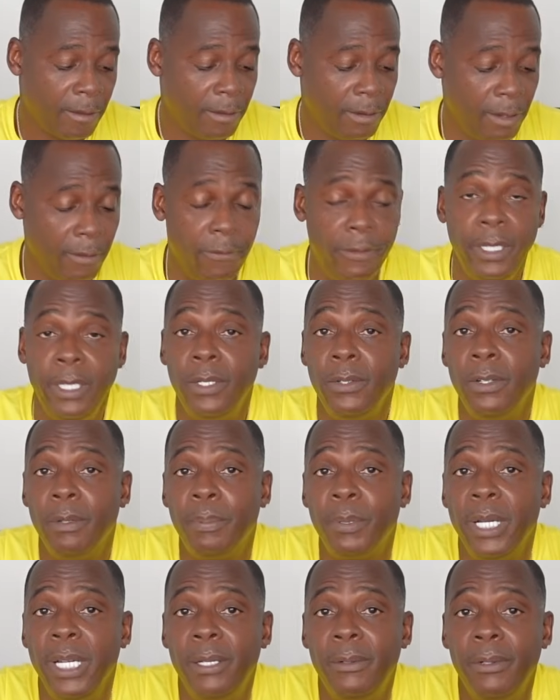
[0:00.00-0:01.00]
If we do a
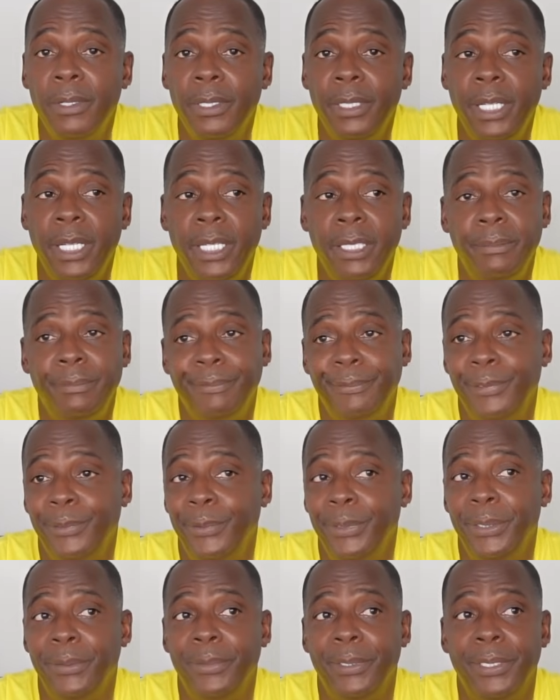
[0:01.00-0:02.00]
prank one day,
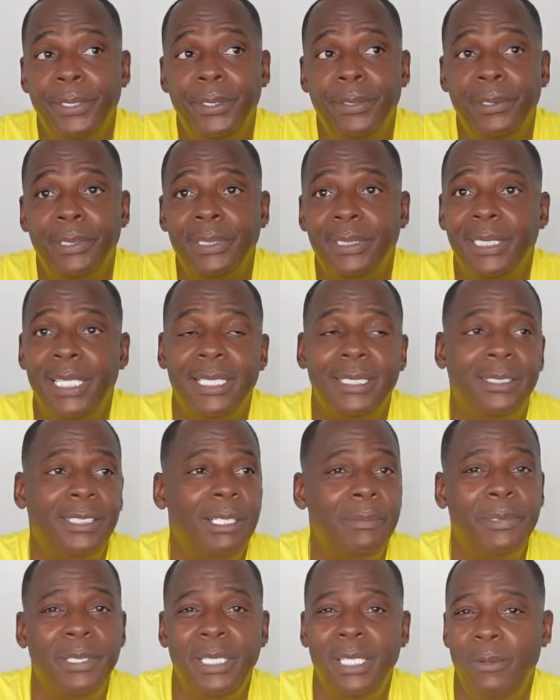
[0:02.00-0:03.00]
we will. It's not
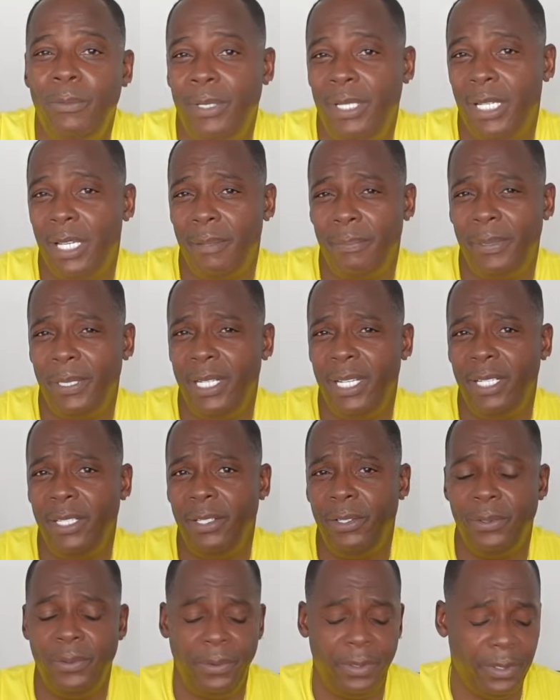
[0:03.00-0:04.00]
something that we got planned
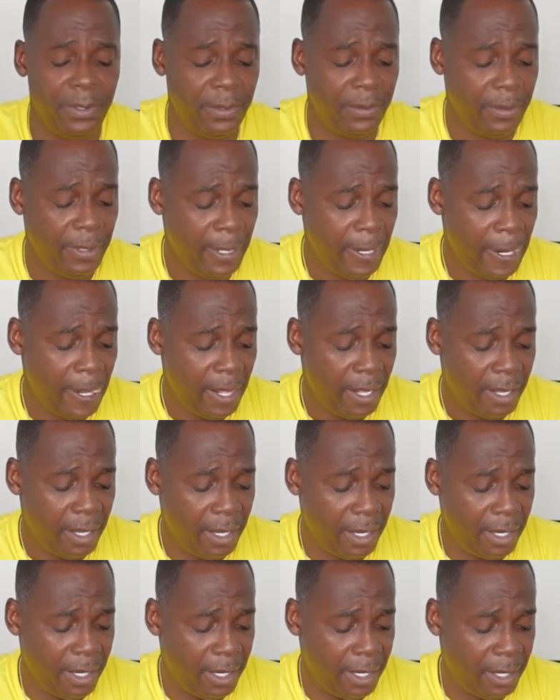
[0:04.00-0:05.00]
to do though.
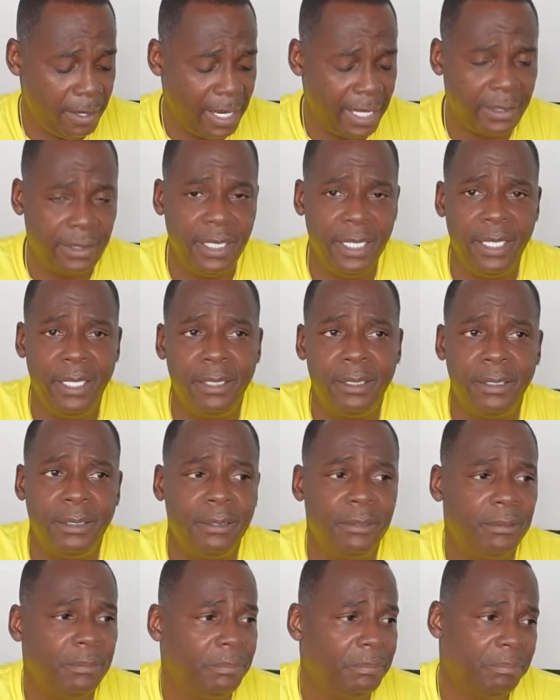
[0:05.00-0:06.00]
Uh, I think
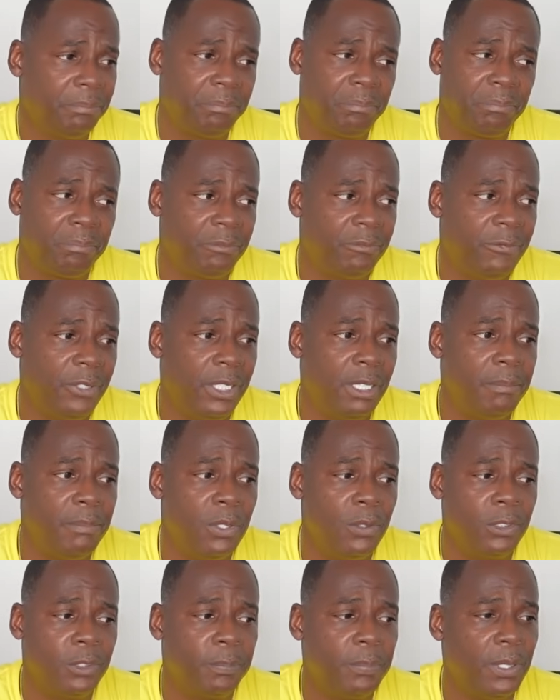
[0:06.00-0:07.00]
for the
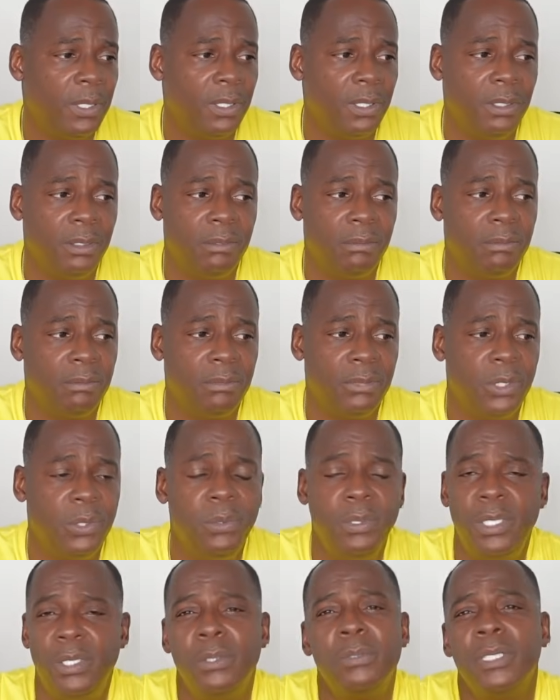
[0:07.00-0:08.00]
most part,
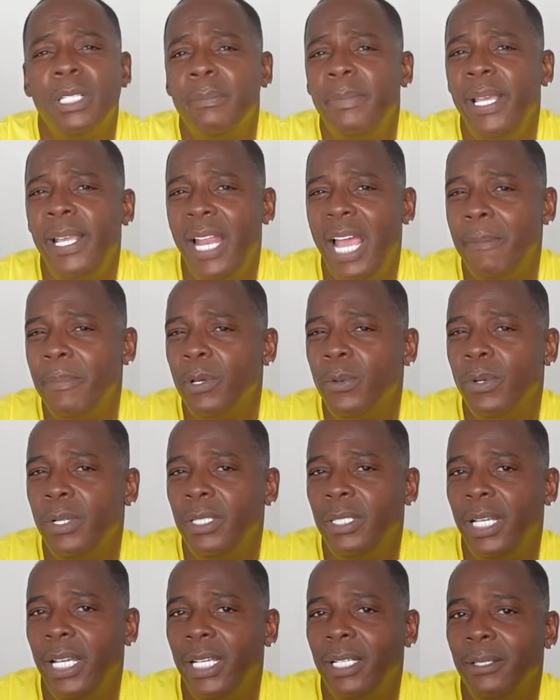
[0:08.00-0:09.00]
who knows? It may happen one
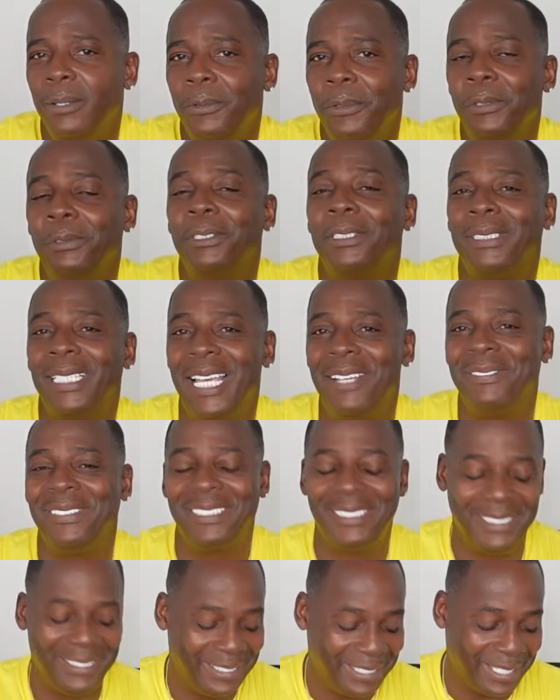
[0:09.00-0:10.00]
day. We'll just have to
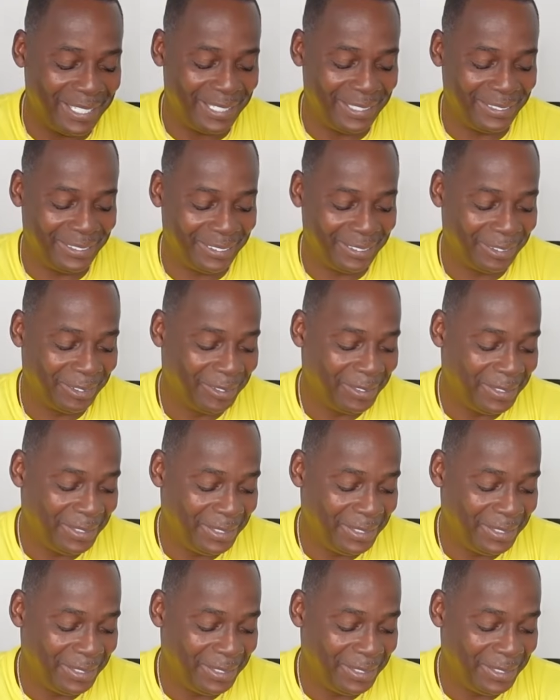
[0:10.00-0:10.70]
see, guys.